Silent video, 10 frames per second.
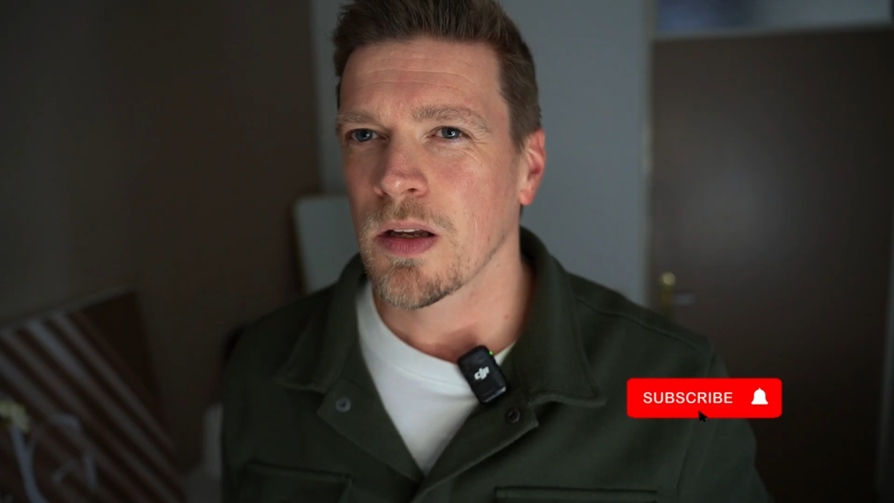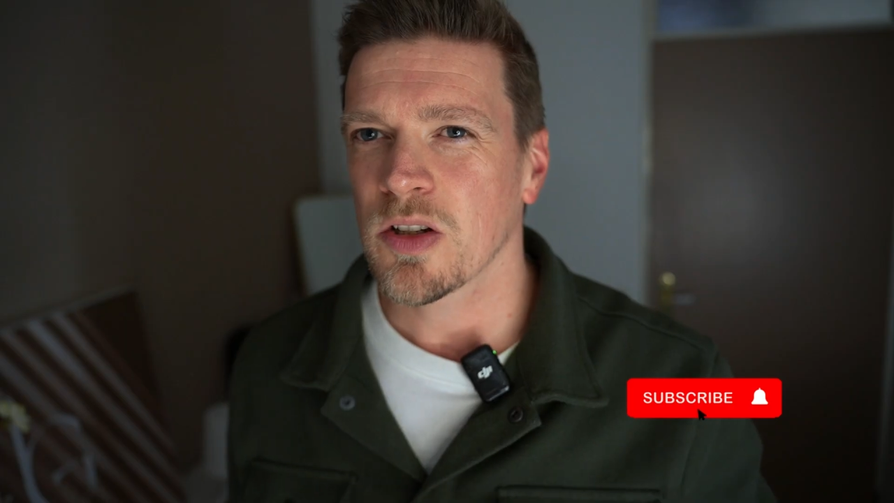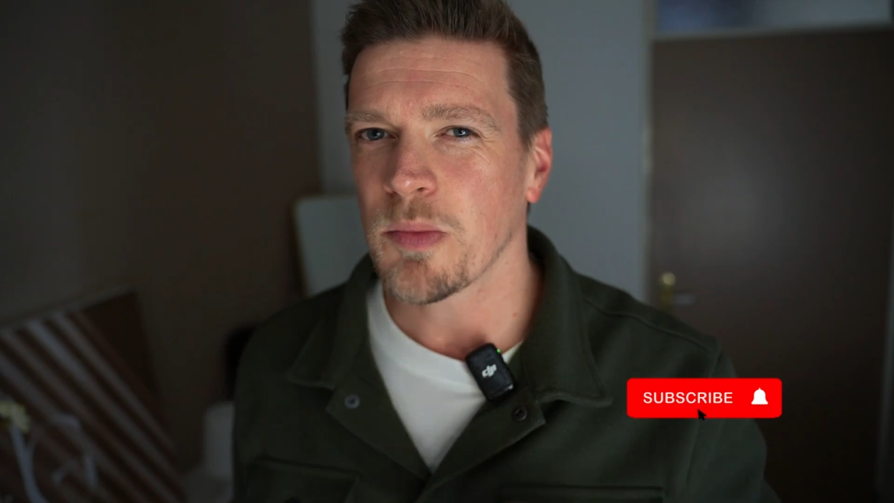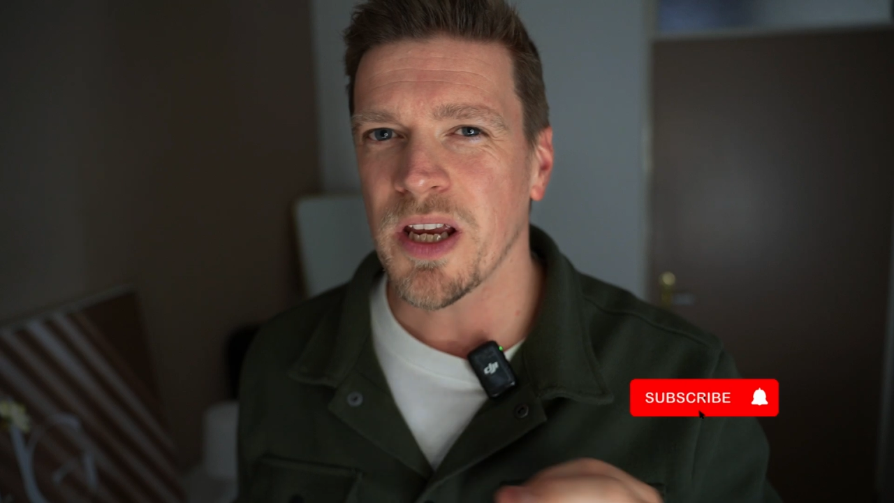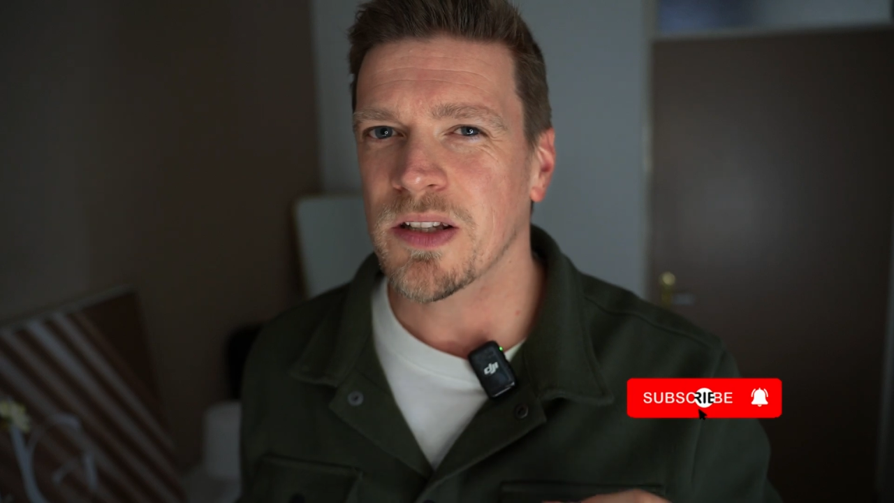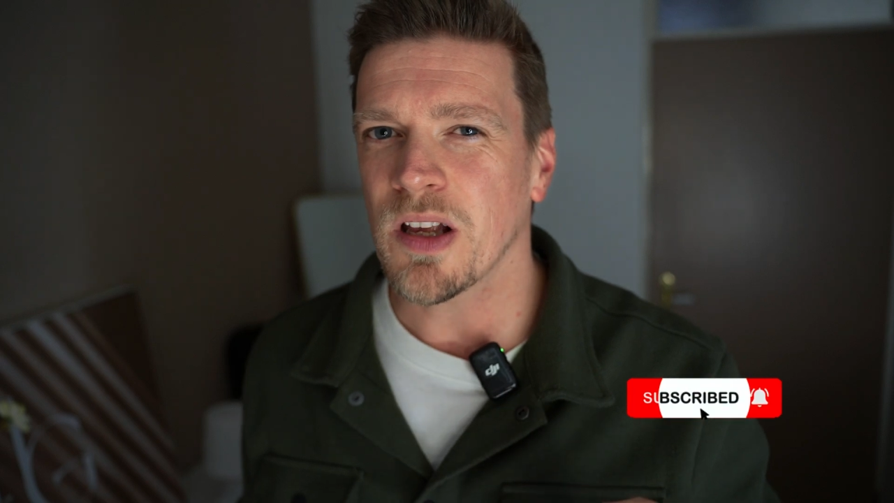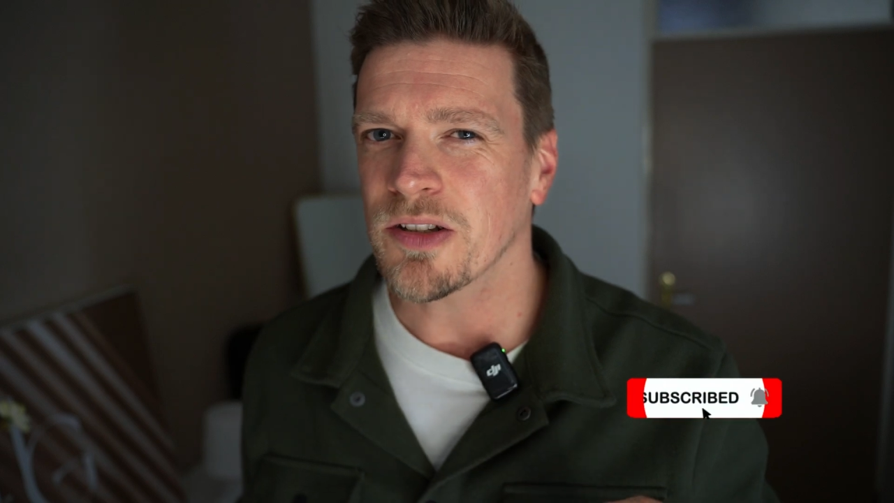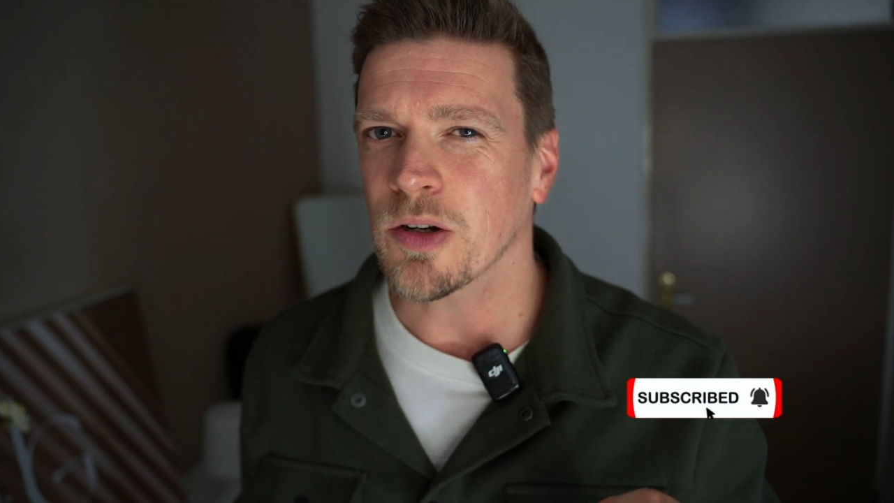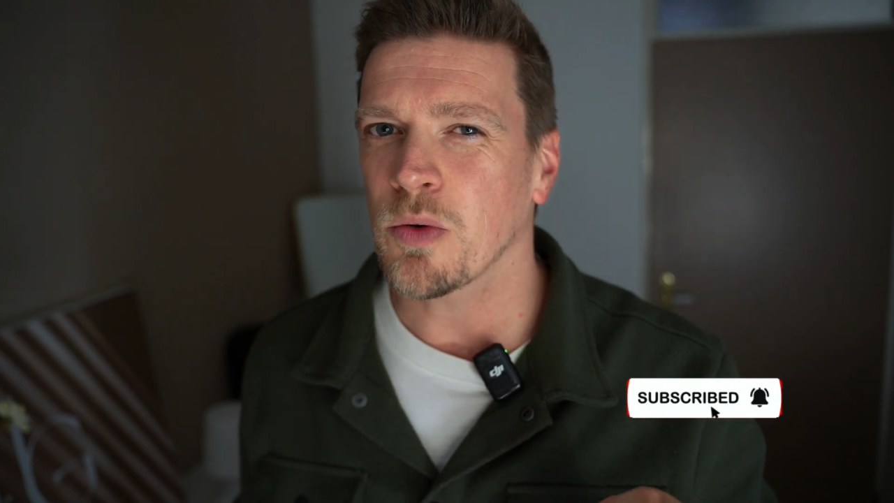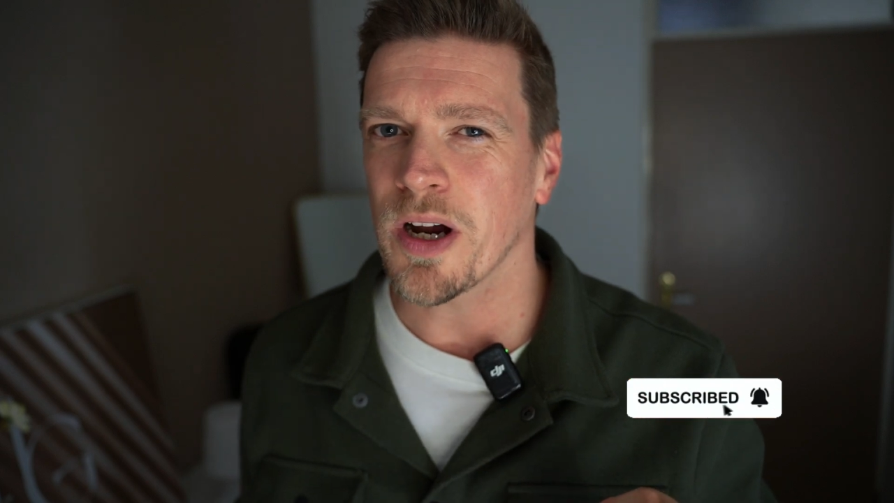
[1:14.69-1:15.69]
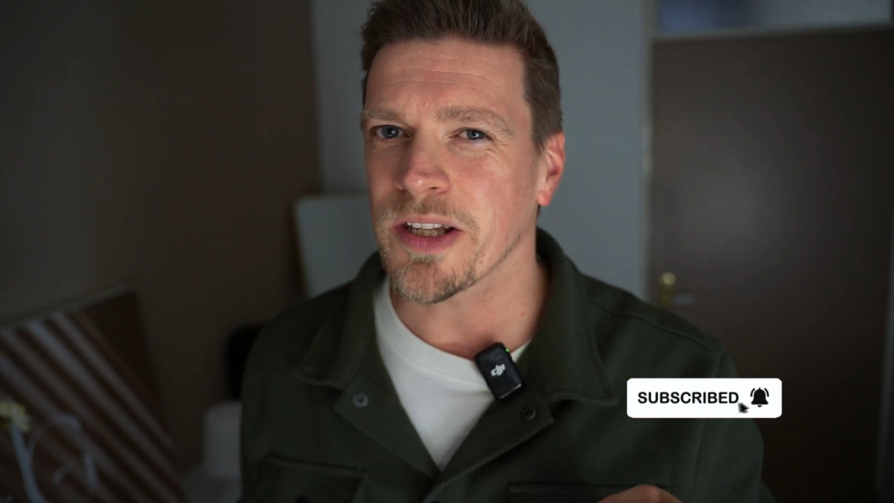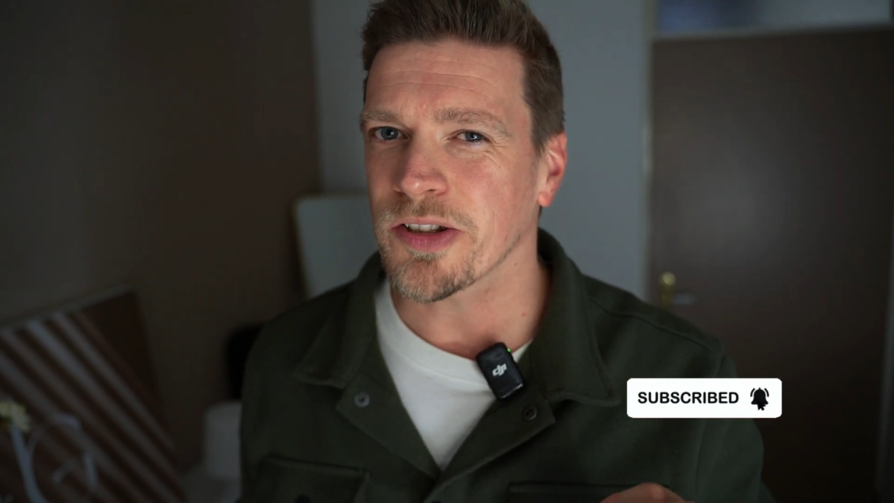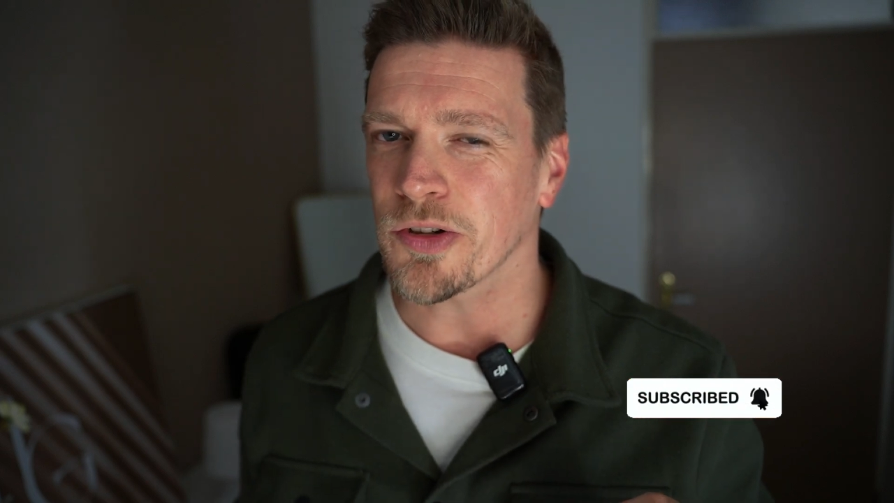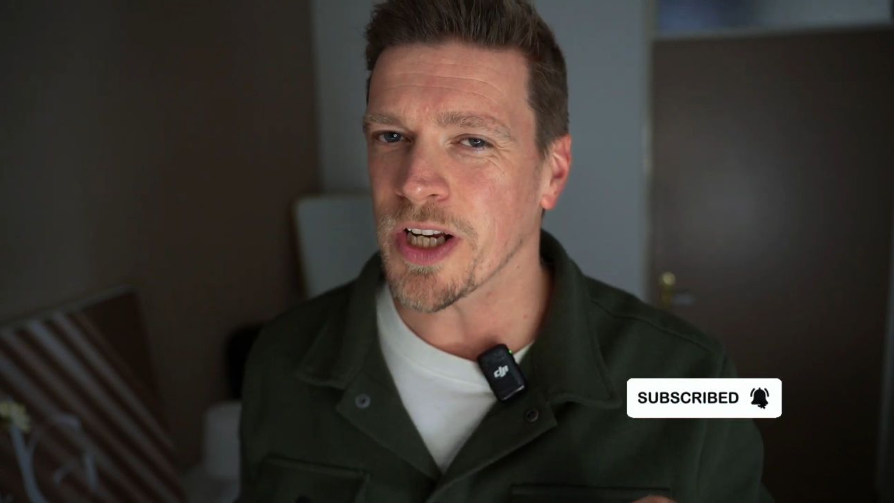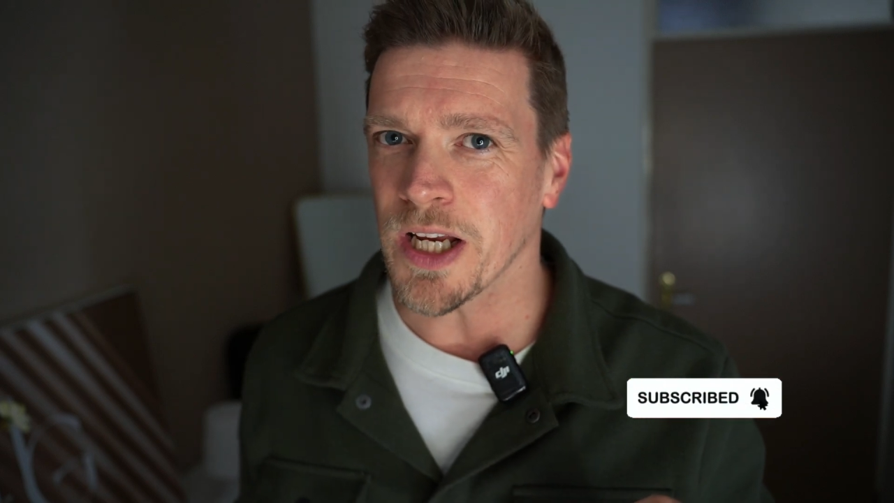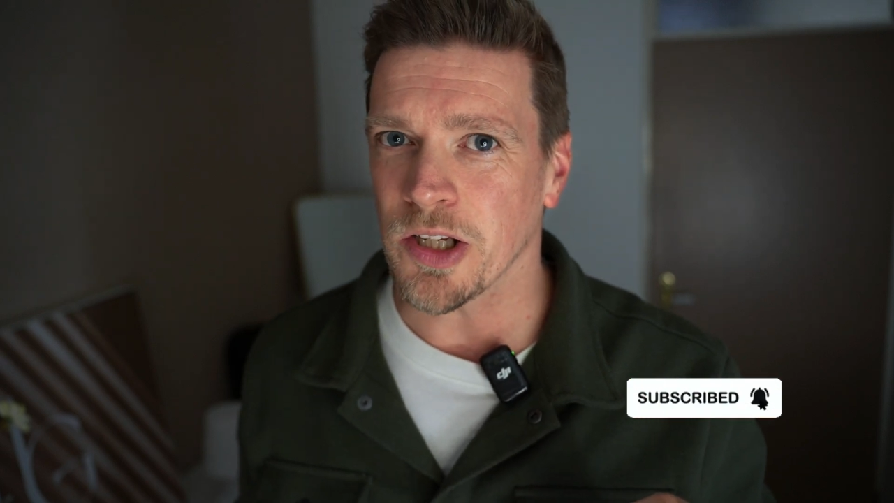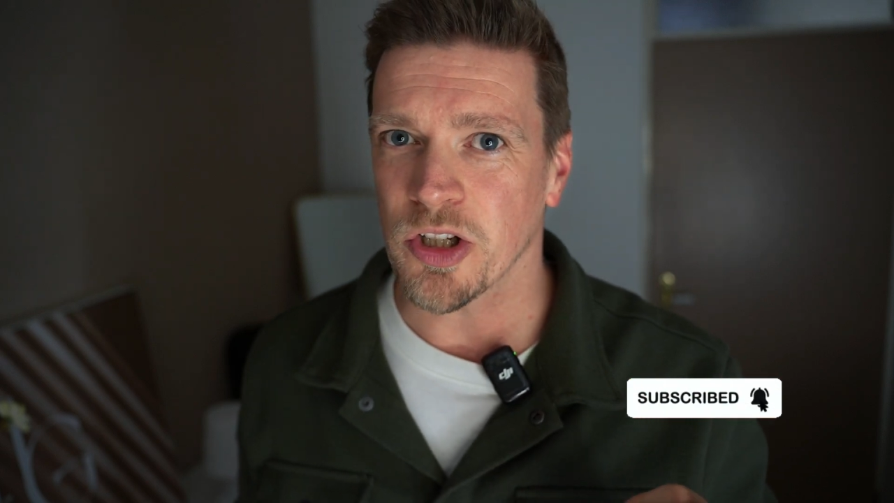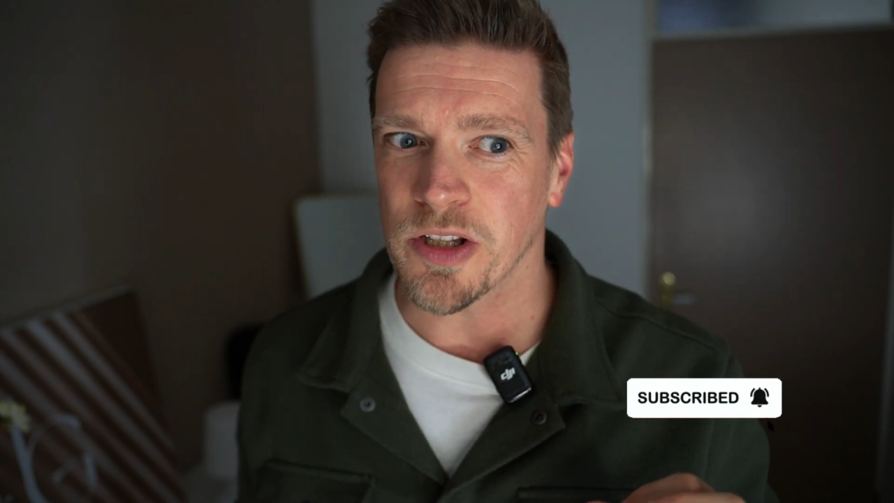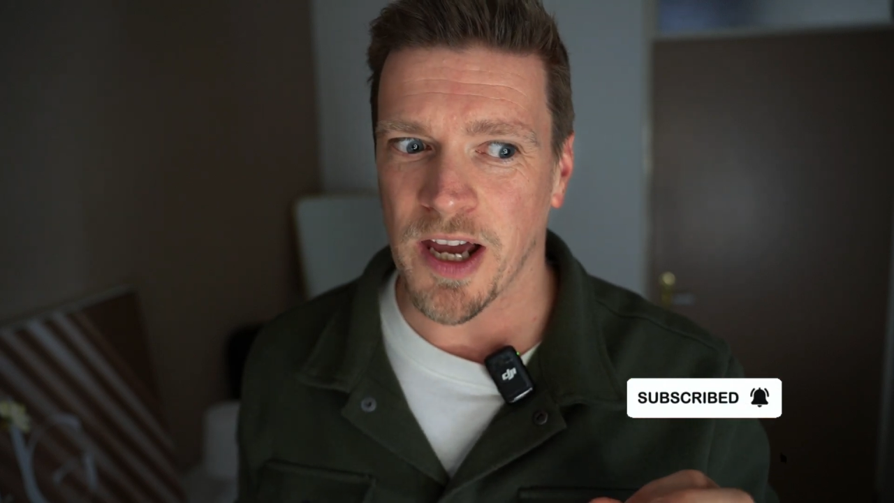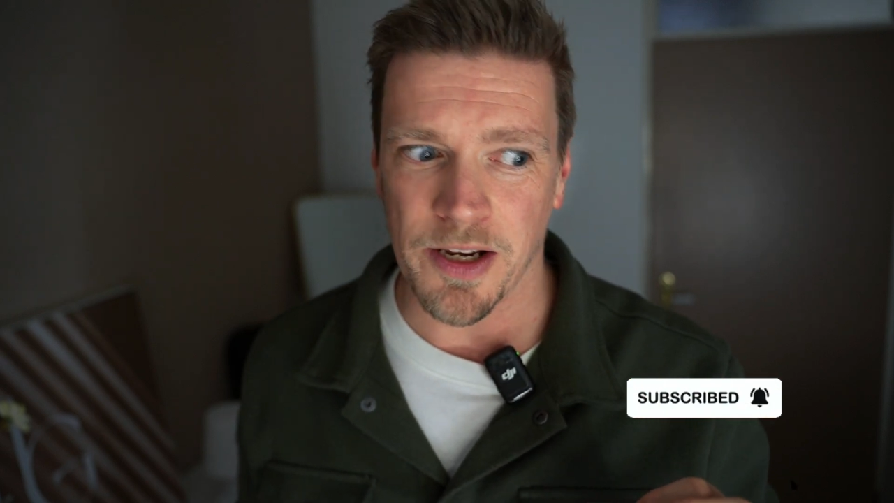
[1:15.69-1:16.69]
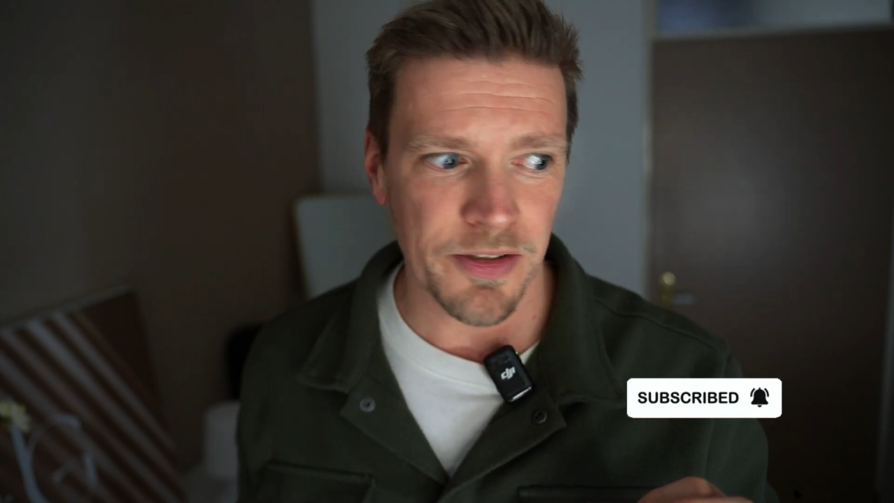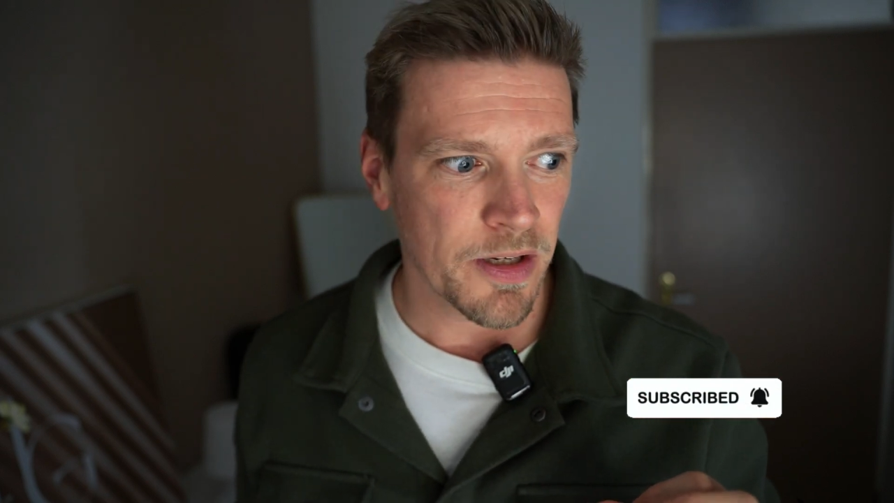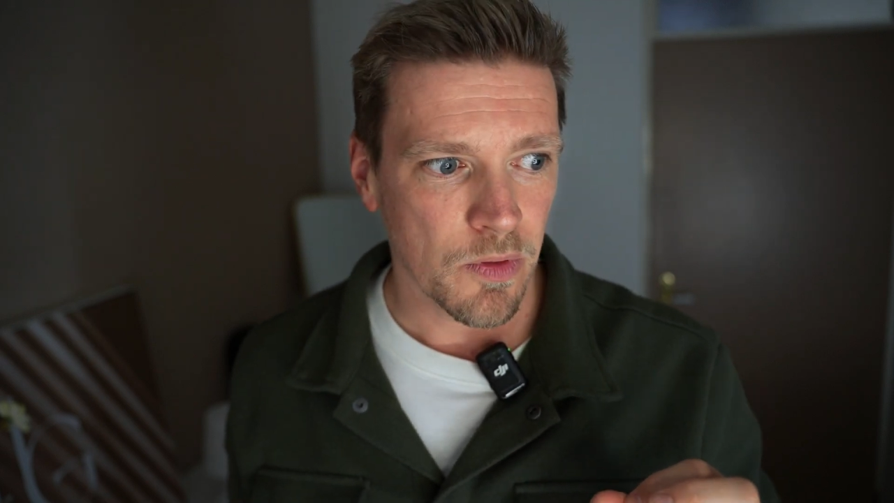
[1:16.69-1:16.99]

To me, it's also quite strange that